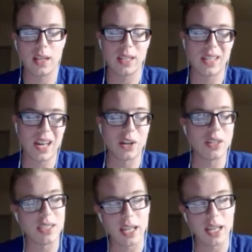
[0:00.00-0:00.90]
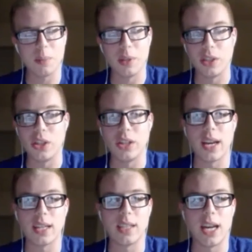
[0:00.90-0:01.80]
Connor Asali has been good
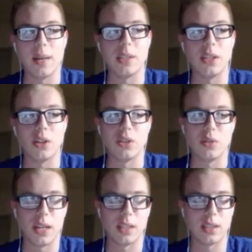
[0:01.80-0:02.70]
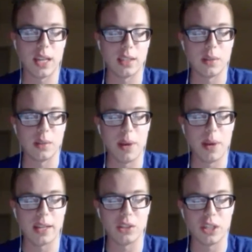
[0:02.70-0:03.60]
at times, and he also has had some
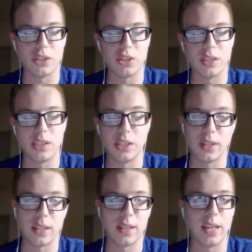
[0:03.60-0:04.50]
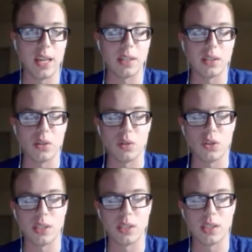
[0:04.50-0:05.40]
bad stretches this year, like the game against
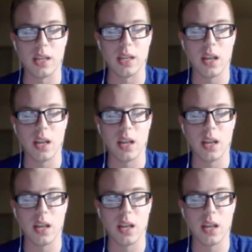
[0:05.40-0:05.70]
Oklahoma State.